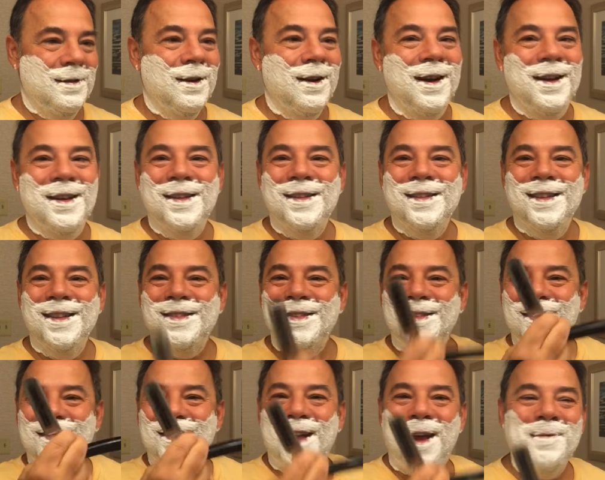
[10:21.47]
right, this
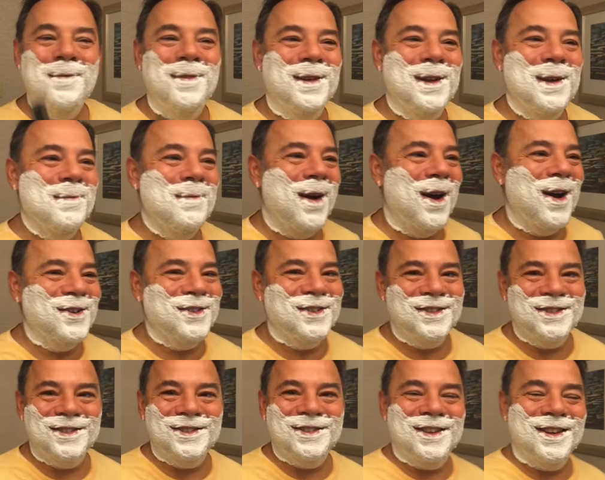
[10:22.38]
is Simon
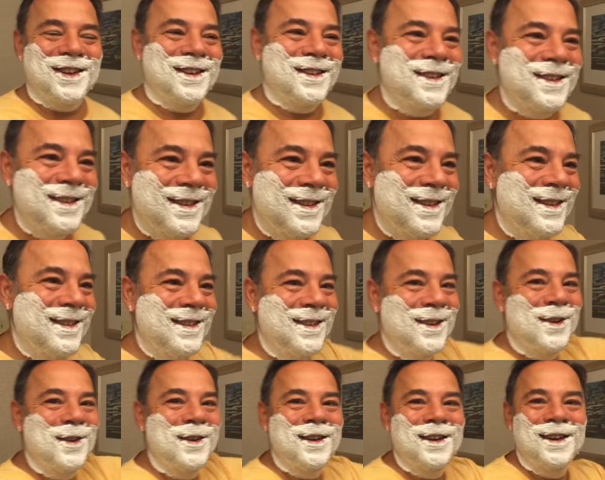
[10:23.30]
Camaj's uh,
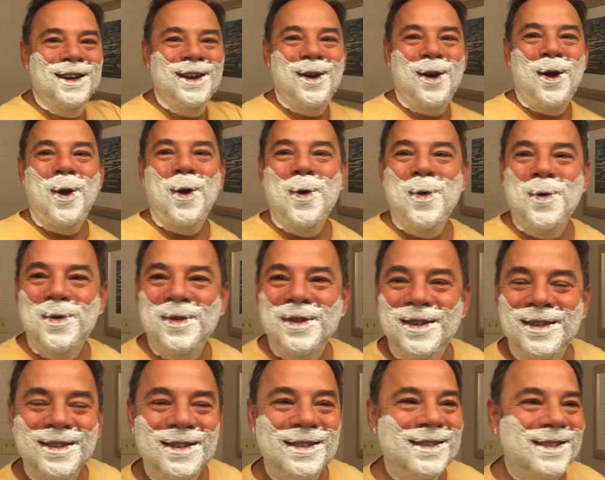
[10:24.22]
hone.